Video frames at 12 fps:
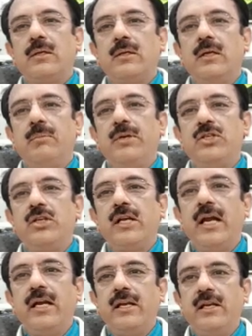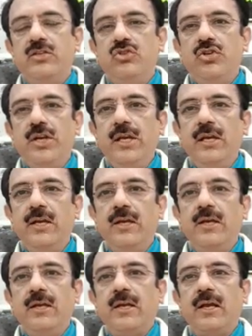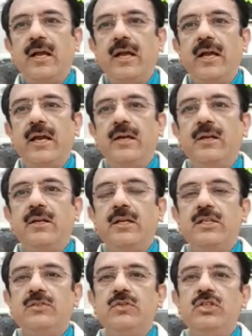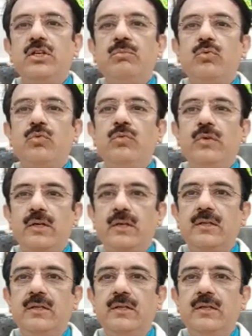a patient had an injury and his vision improved.